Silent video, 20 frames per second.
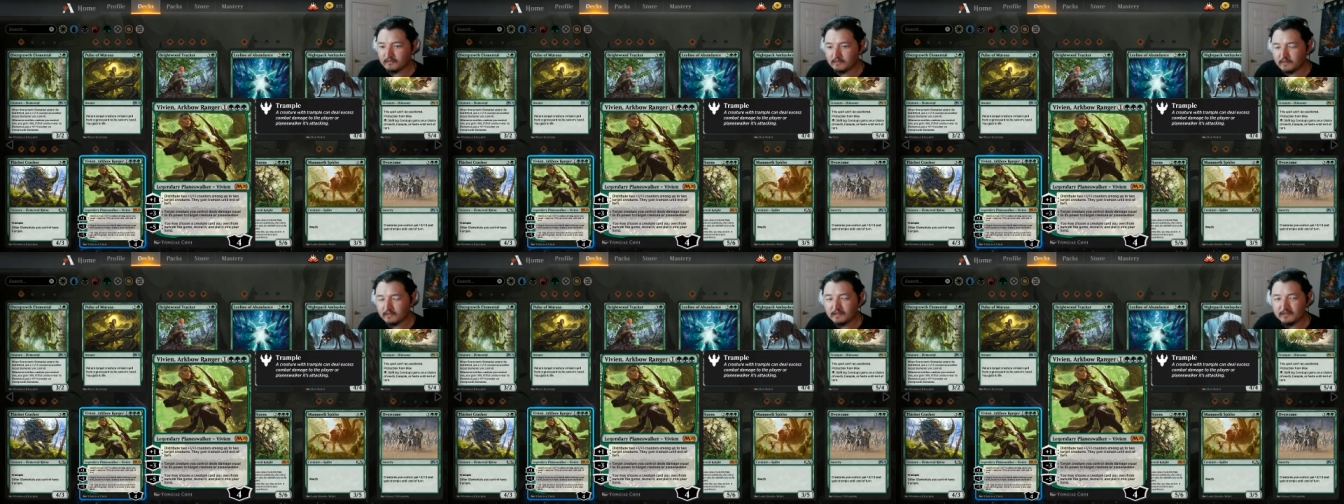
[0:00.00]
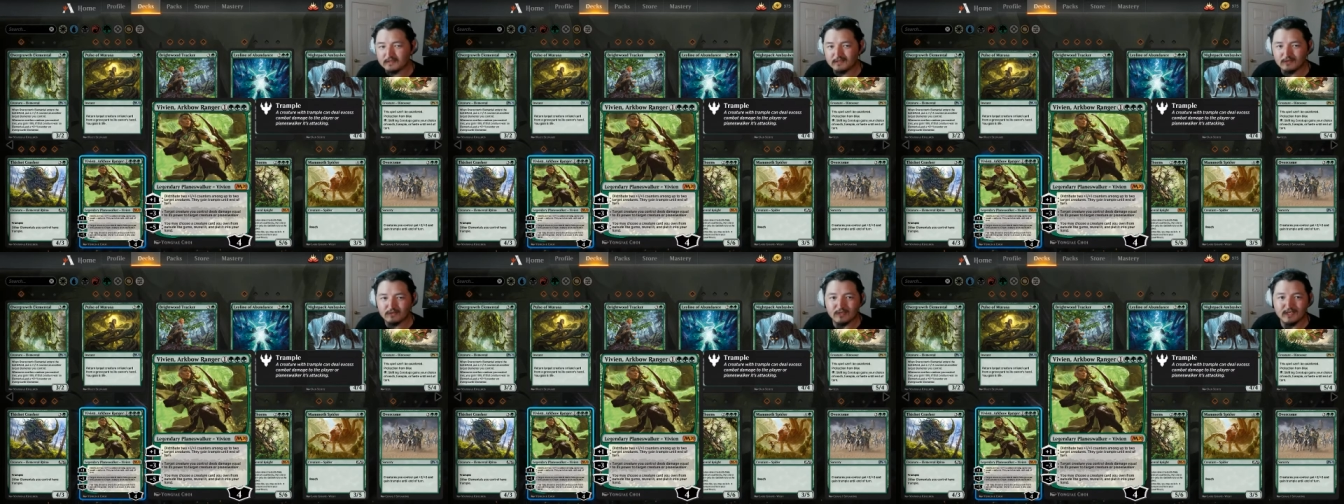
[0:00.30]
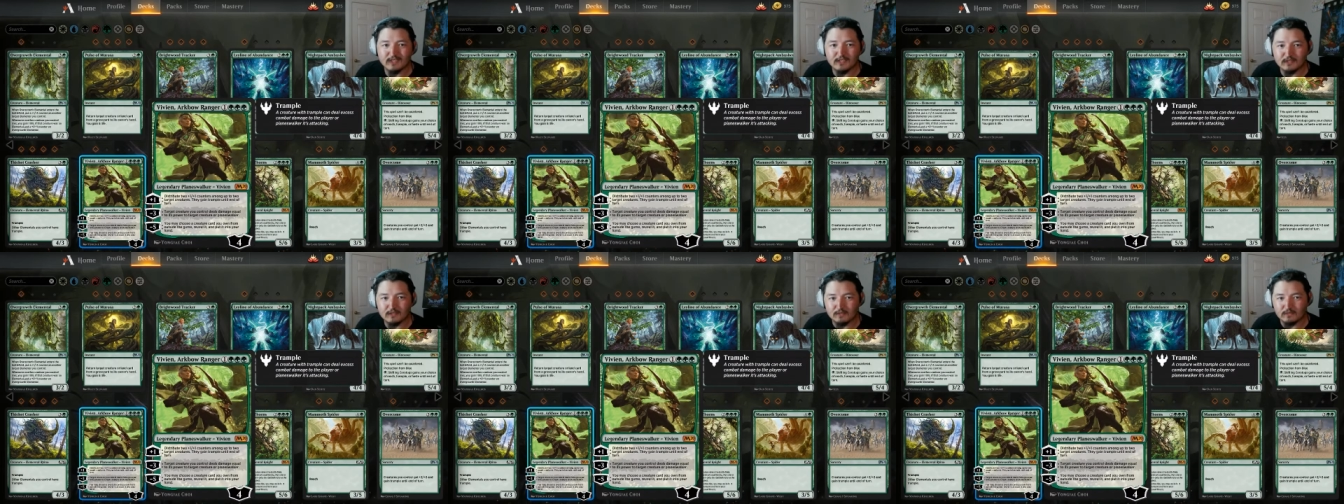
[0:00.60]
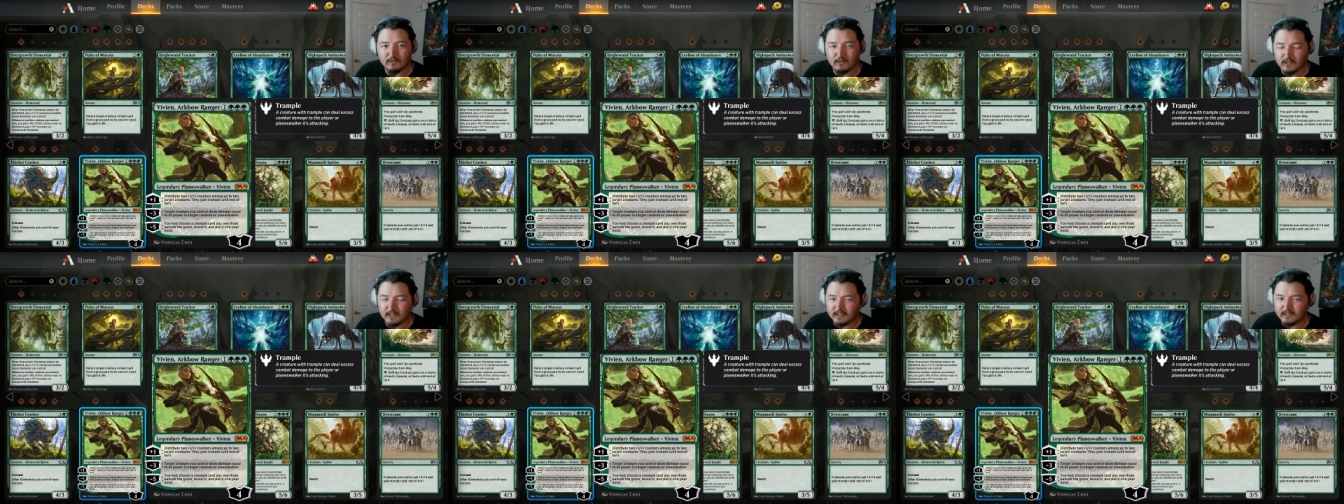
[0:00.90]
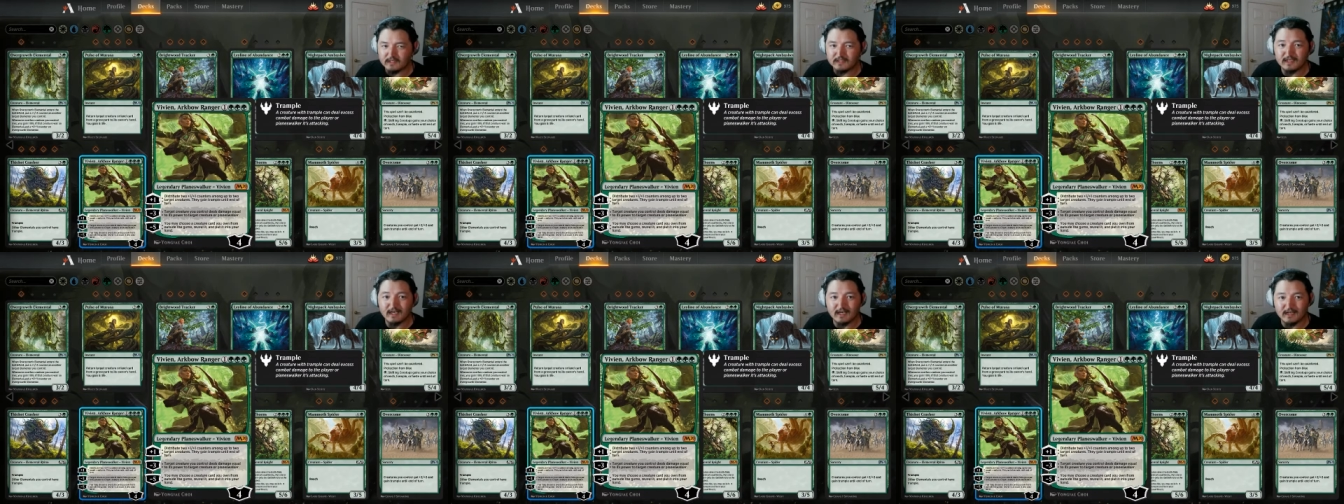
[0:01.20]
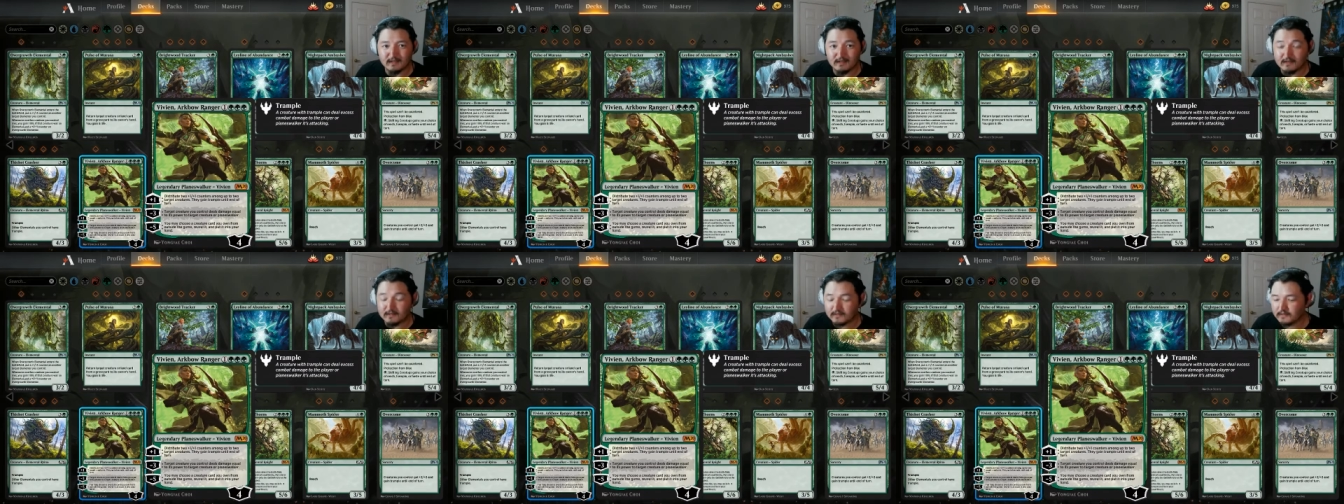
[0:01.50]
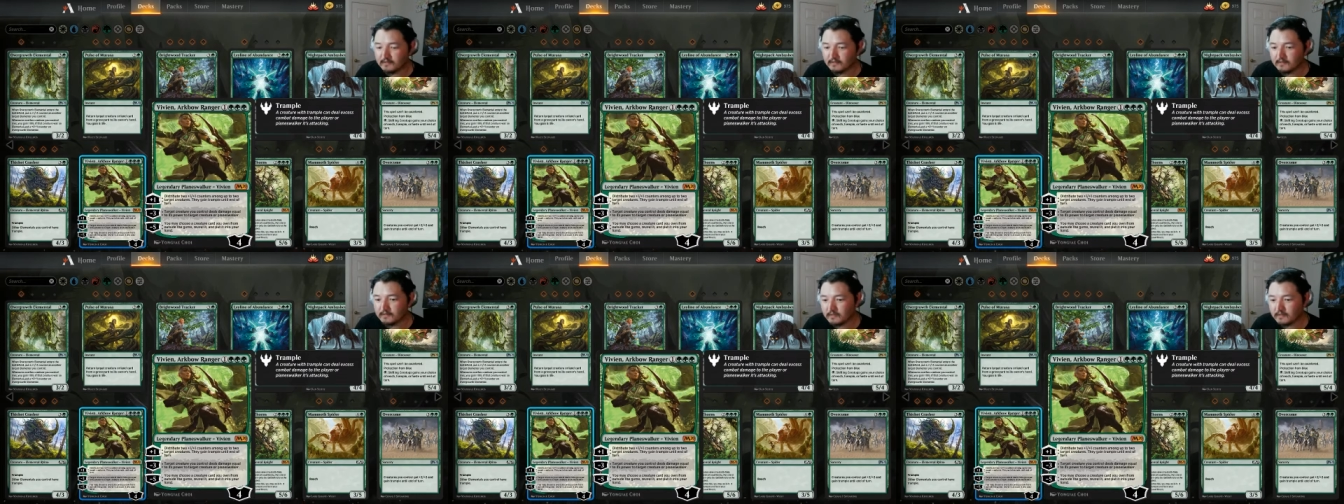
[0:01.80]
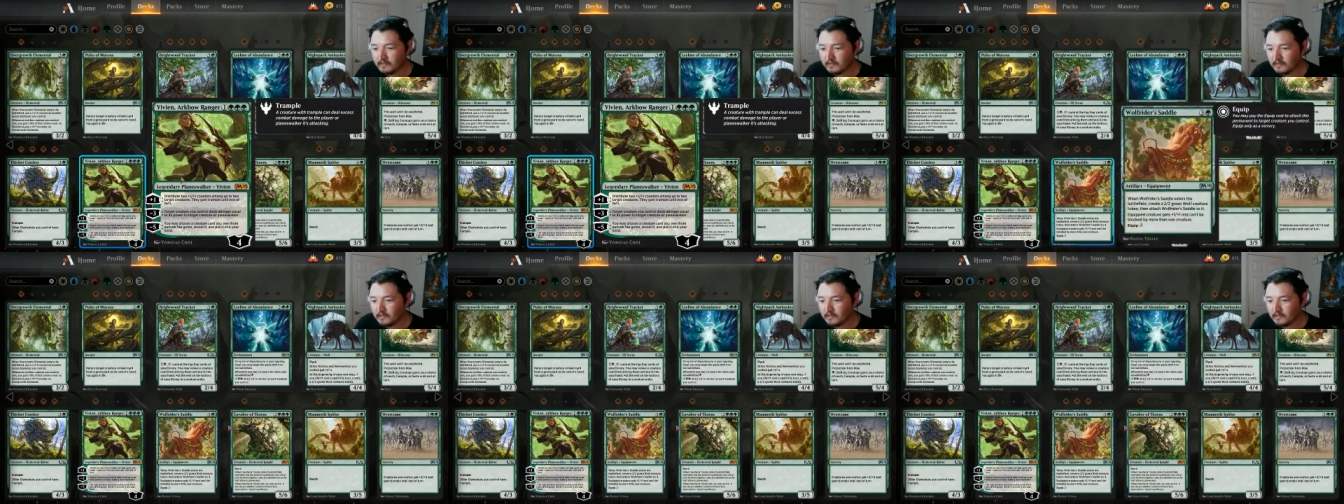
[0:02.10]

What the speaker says: consideration when they design these things.